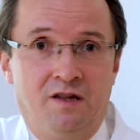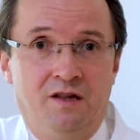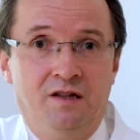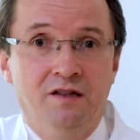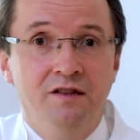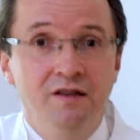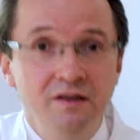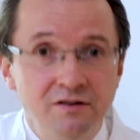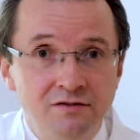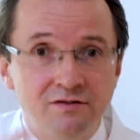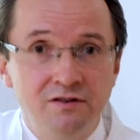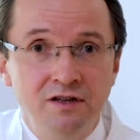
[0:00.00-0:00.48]

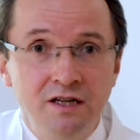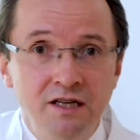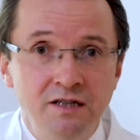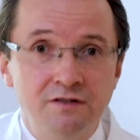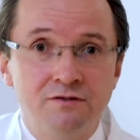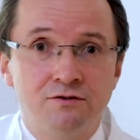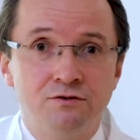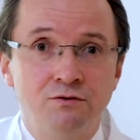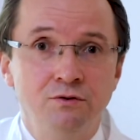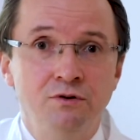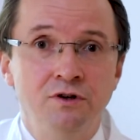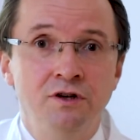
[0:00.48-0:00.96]
This
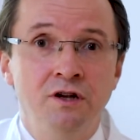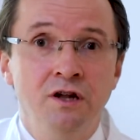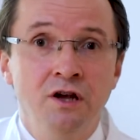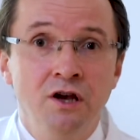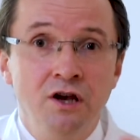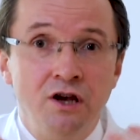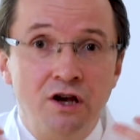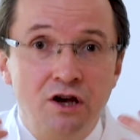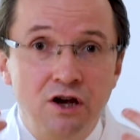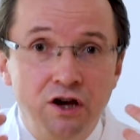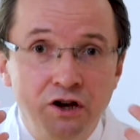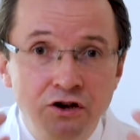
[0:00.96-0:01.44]
leads to an
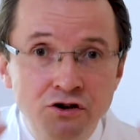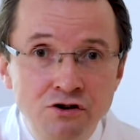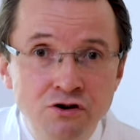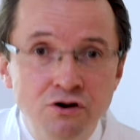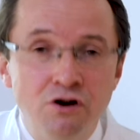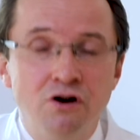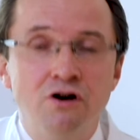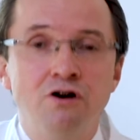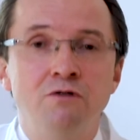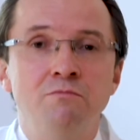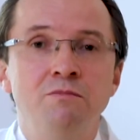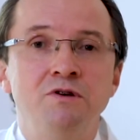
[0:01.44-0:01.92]

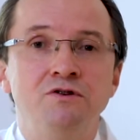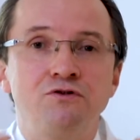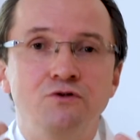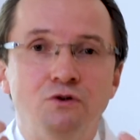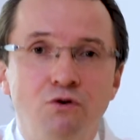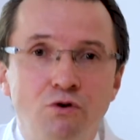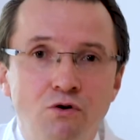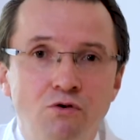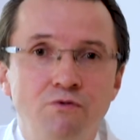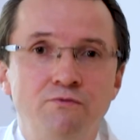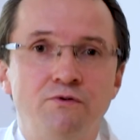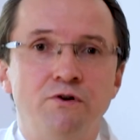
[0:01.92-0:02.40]
enormous
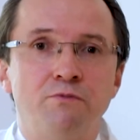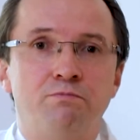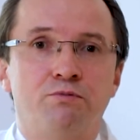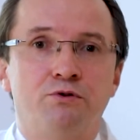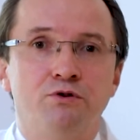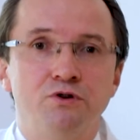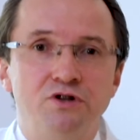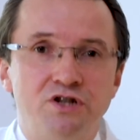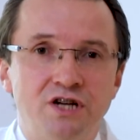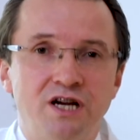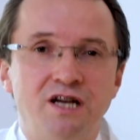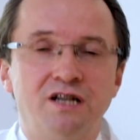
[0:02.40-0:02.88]

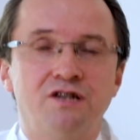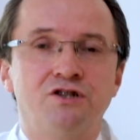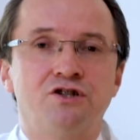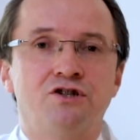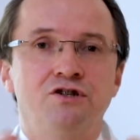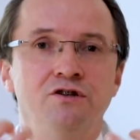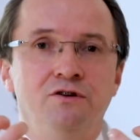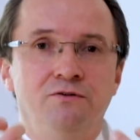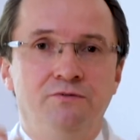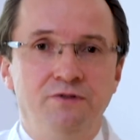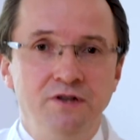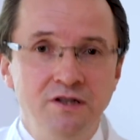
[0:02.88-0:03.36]

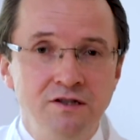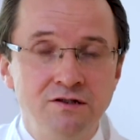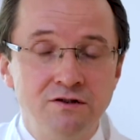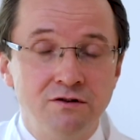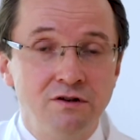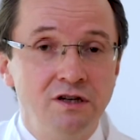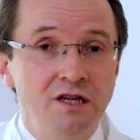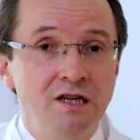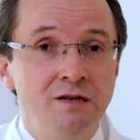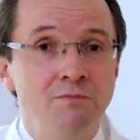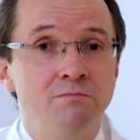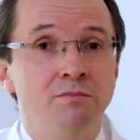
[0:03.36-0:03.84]
overproduction of
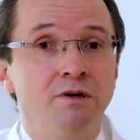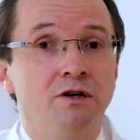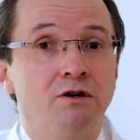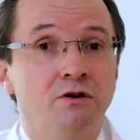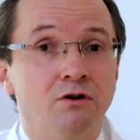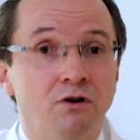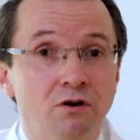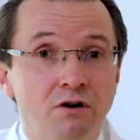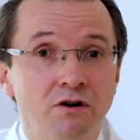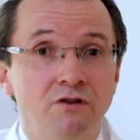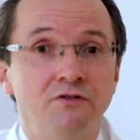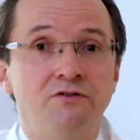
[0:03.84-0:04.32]
insulin
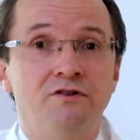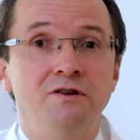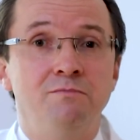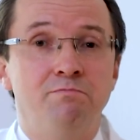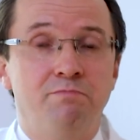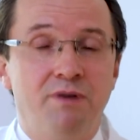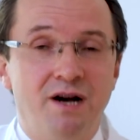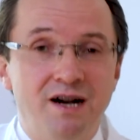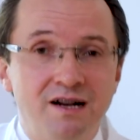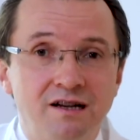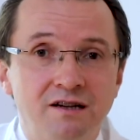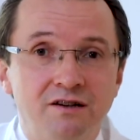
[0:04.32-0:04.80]
because the
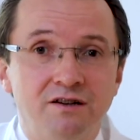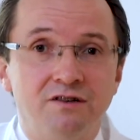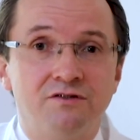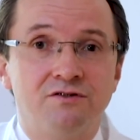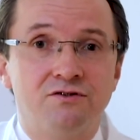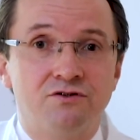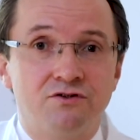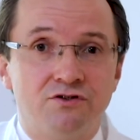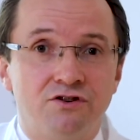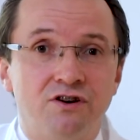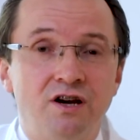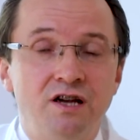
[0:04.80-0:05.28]
pancreas
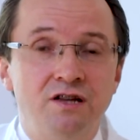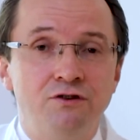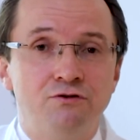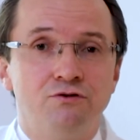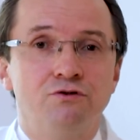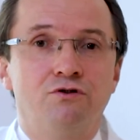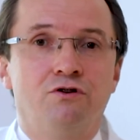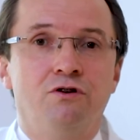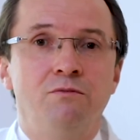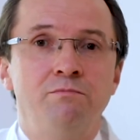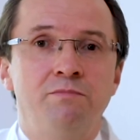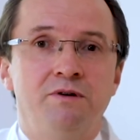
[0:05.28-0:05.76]
try to
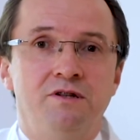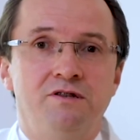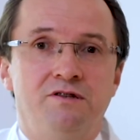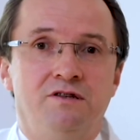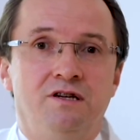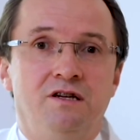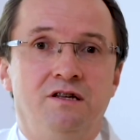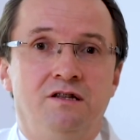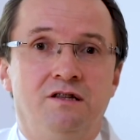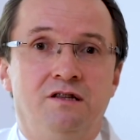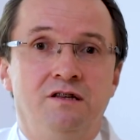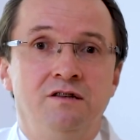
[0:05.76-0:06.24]

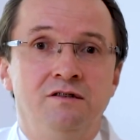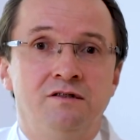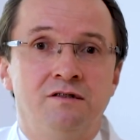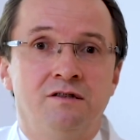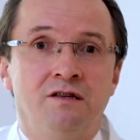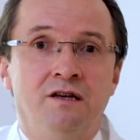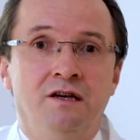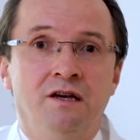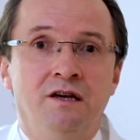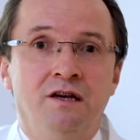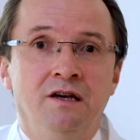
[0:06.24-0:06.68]
compensate this